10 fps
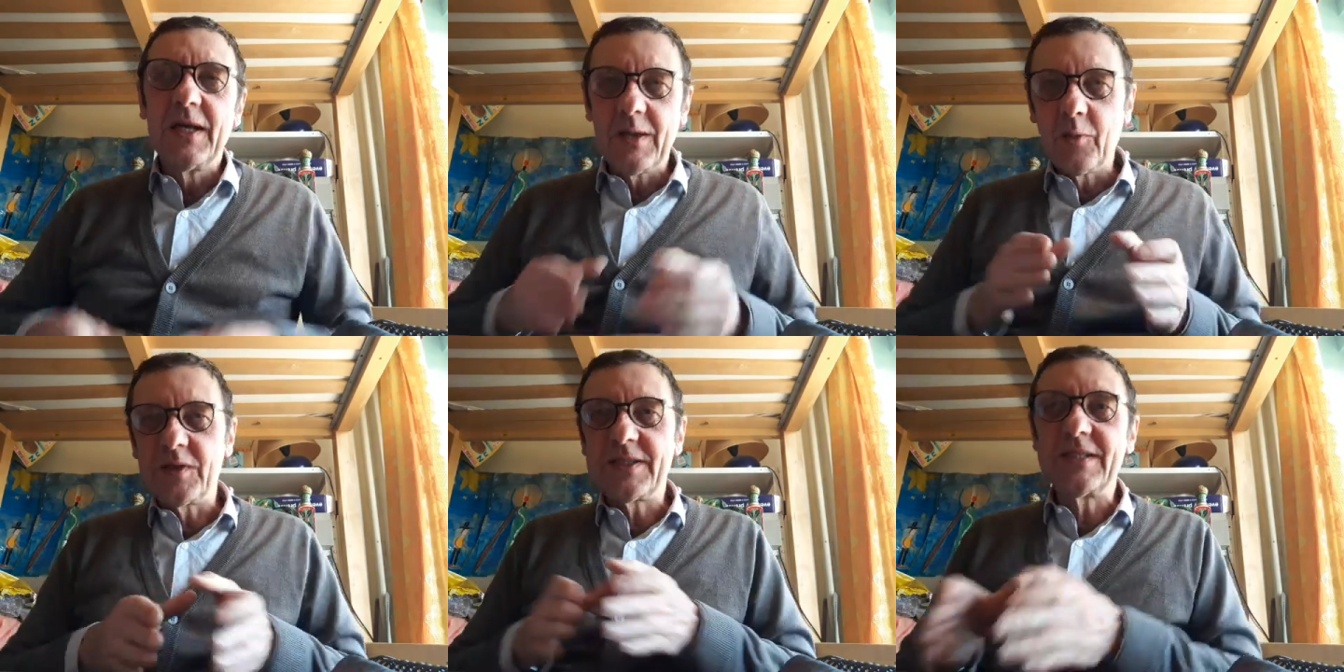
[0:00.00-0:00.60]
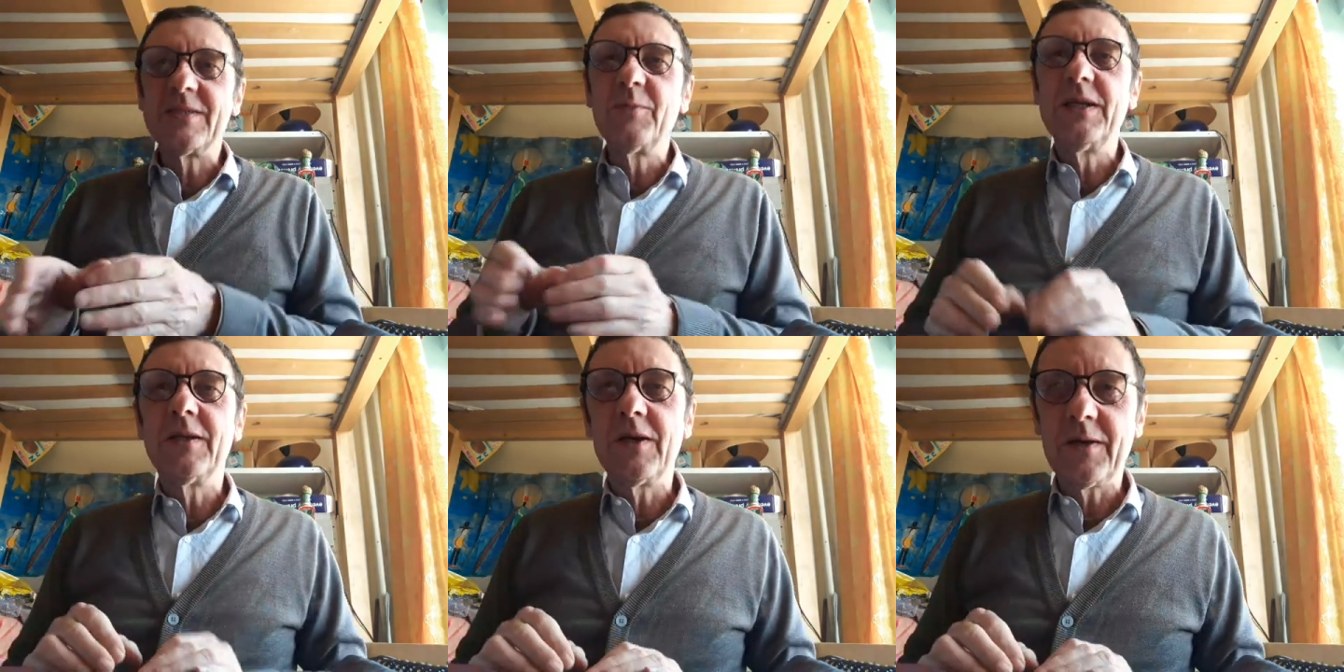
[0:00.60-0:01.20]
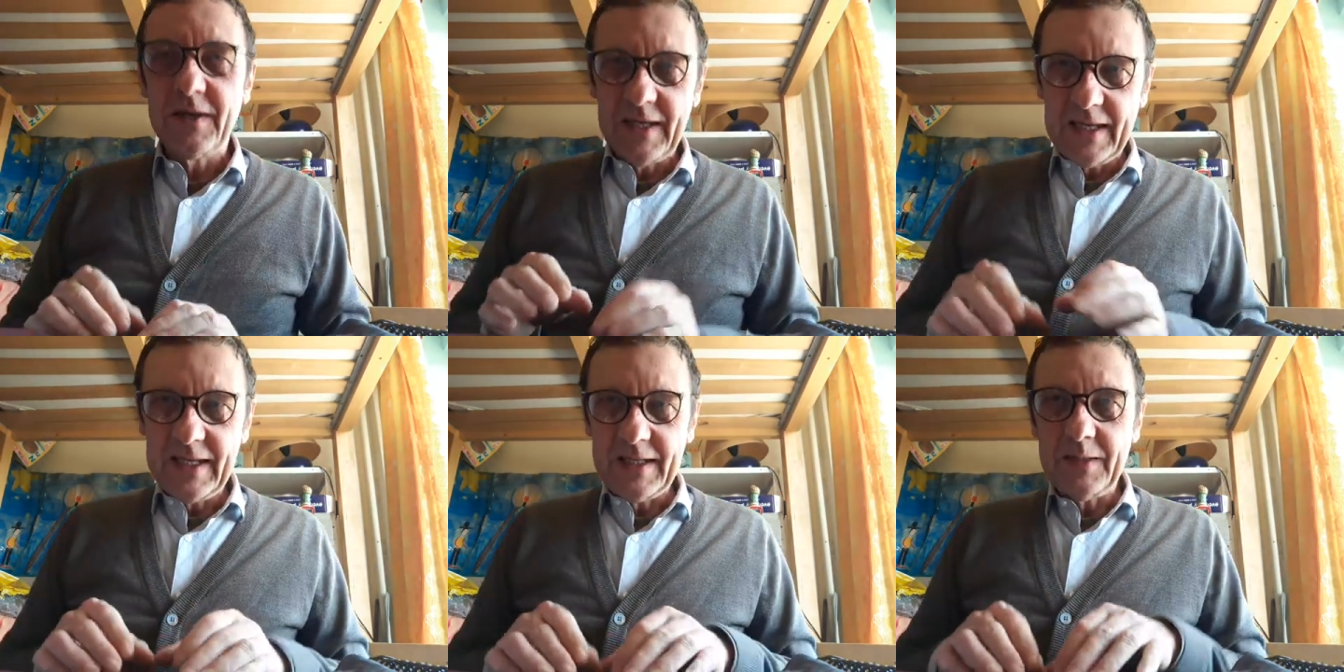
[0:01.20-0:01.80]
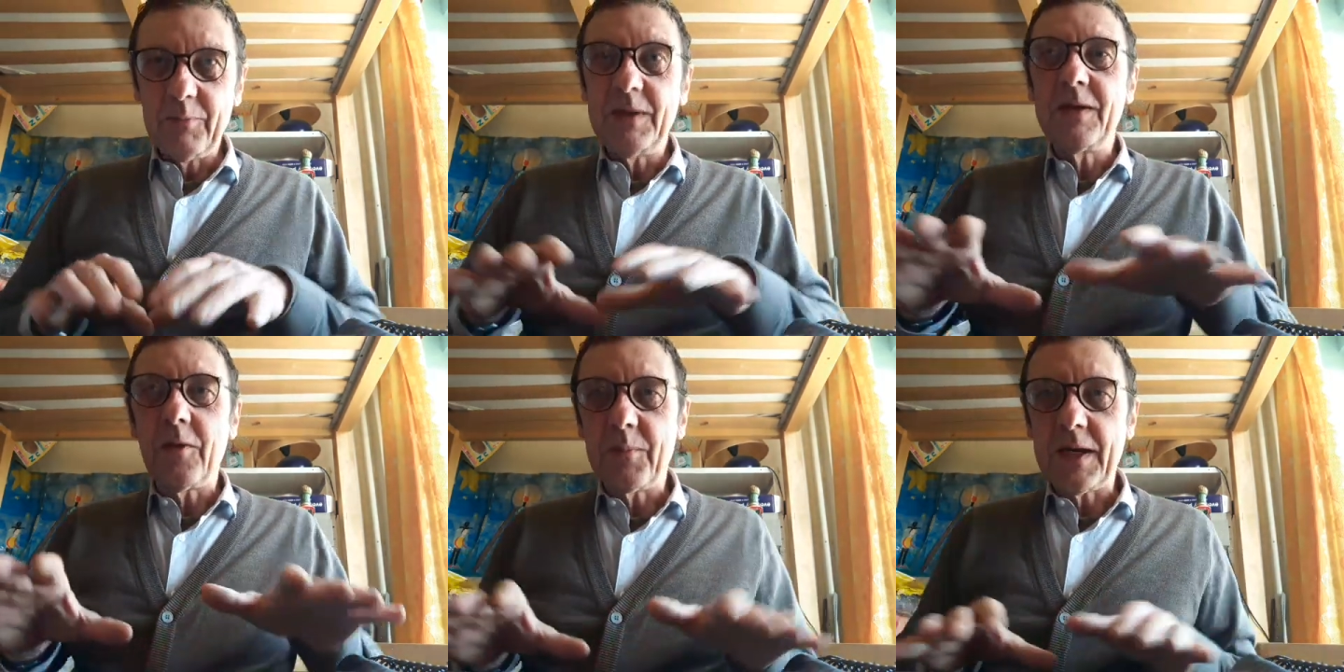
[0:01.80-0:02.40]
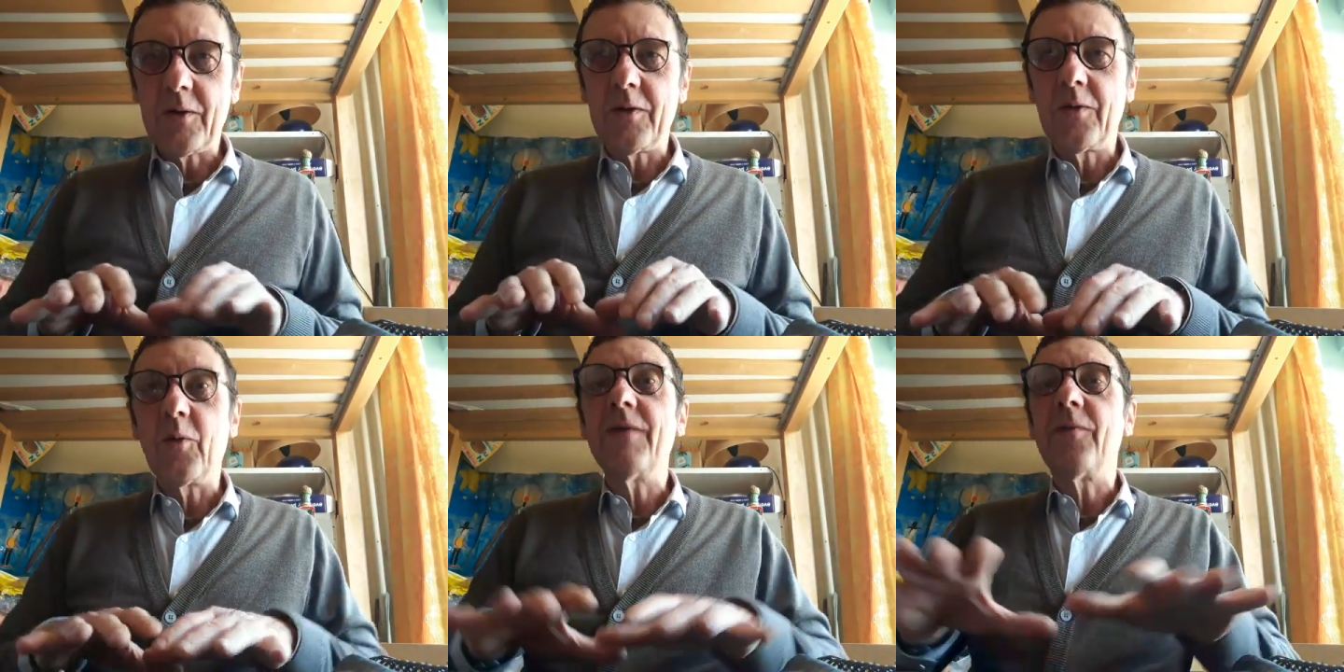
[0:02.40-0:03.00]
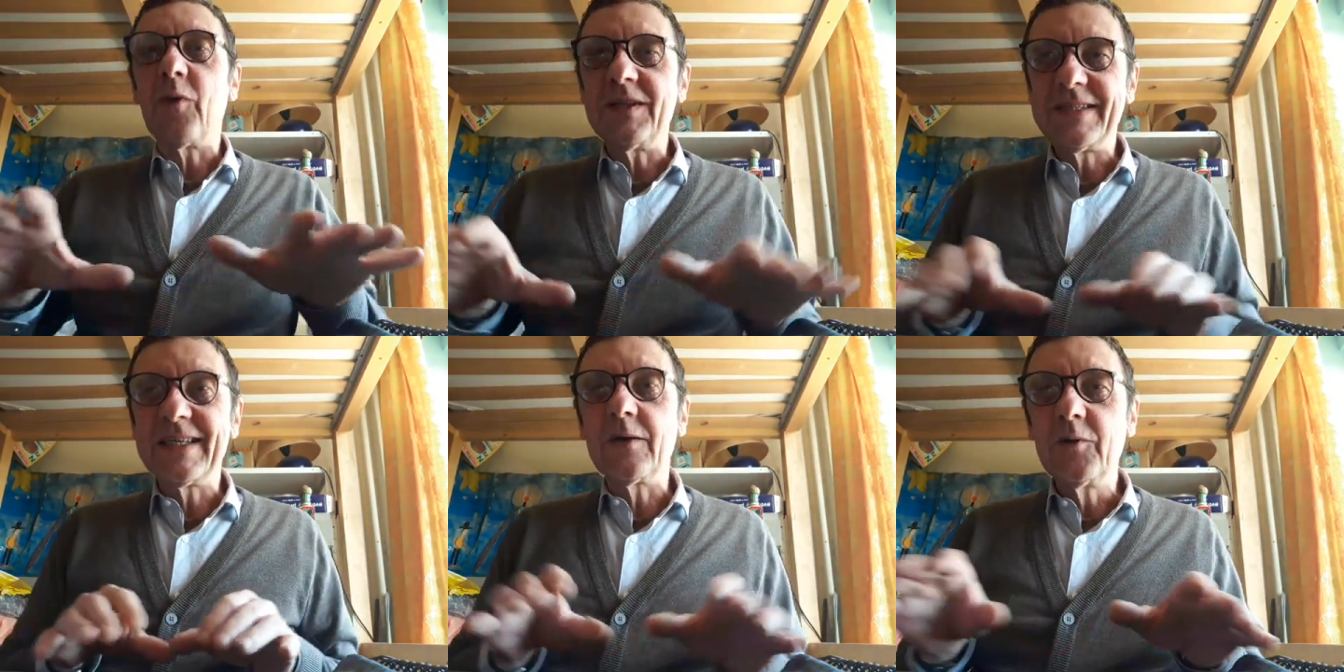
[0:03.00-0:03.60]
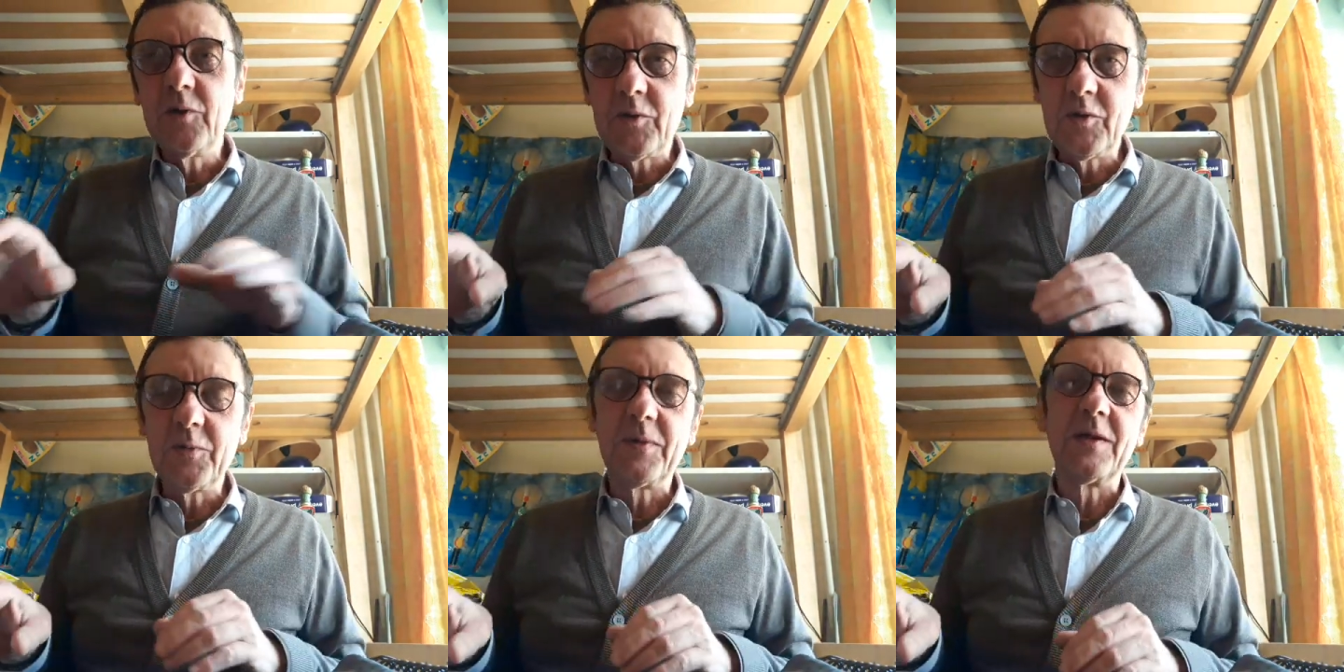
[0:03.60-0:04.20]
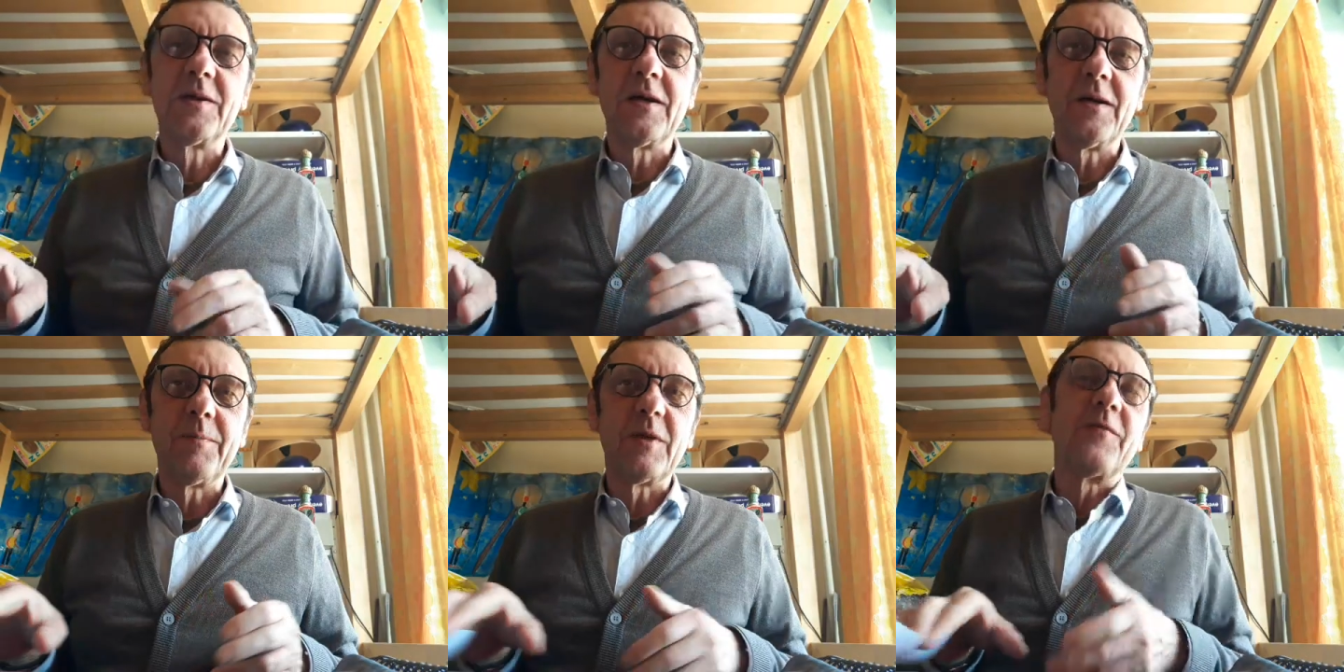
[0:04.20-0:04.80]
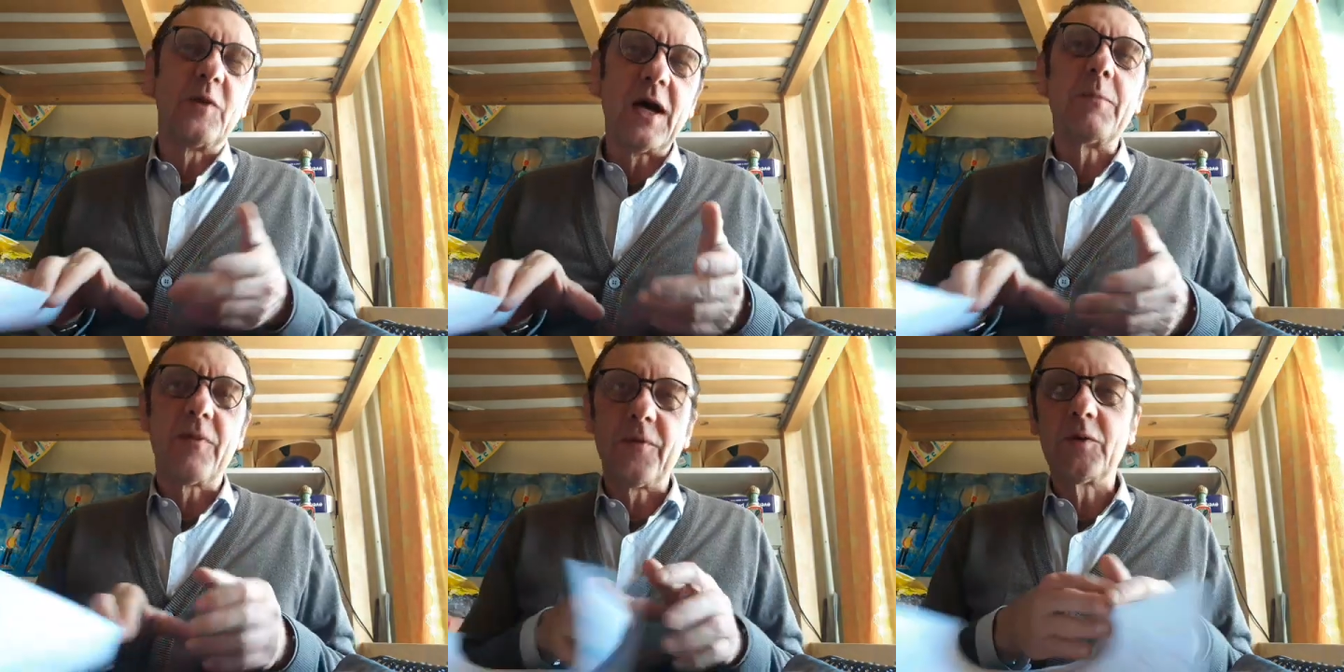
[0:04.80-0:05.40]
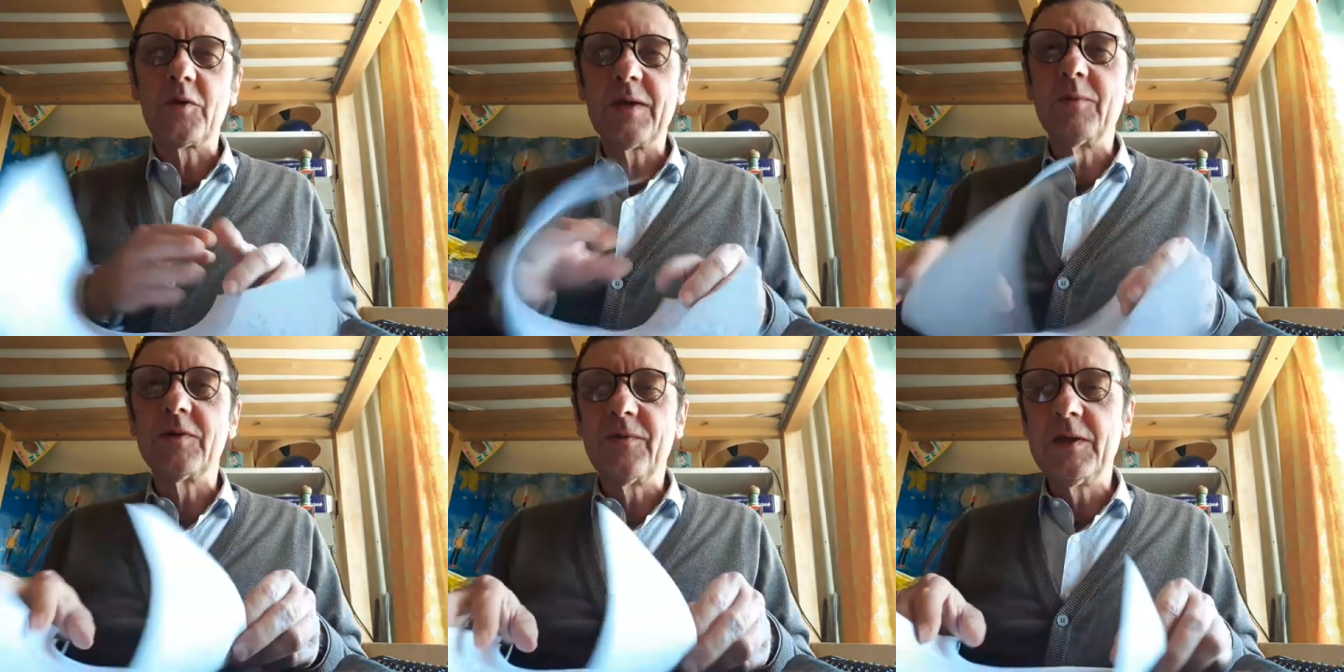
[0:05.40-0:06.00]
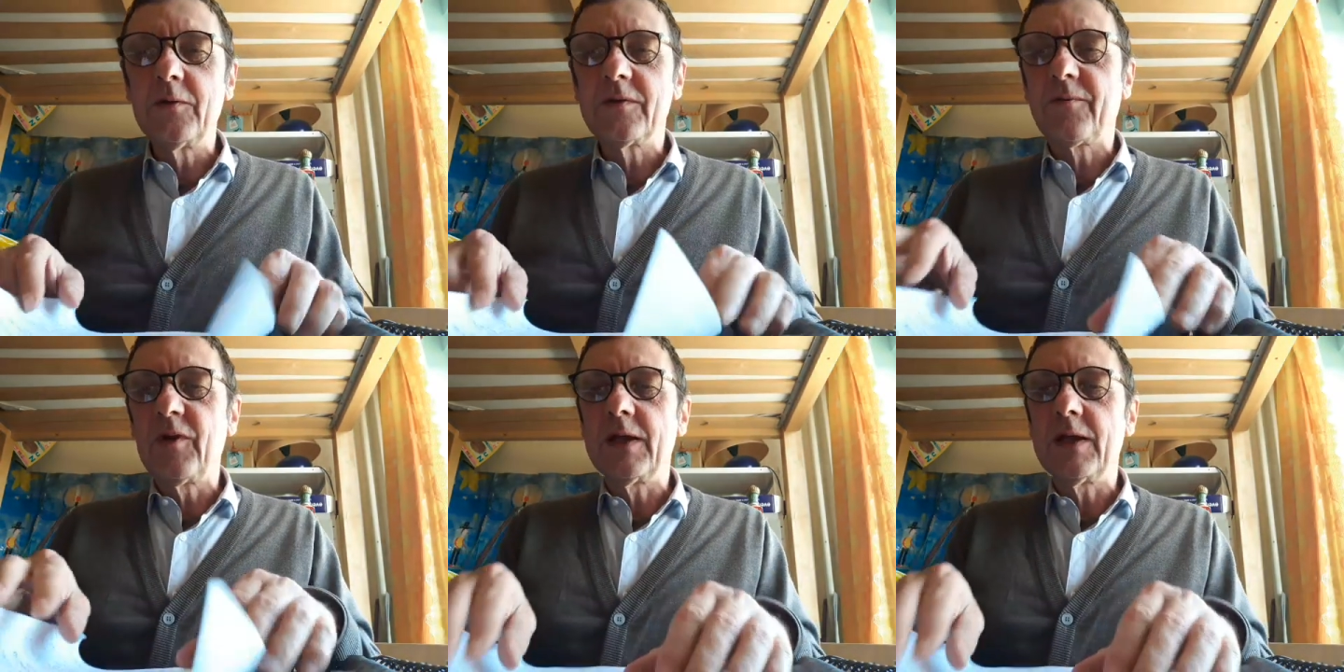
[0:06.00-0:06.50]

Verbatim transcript: will assist me in, uh, in, in, being a uh, better referencing on YouTube, but, uh, but for now, I prefer to keep those videos free.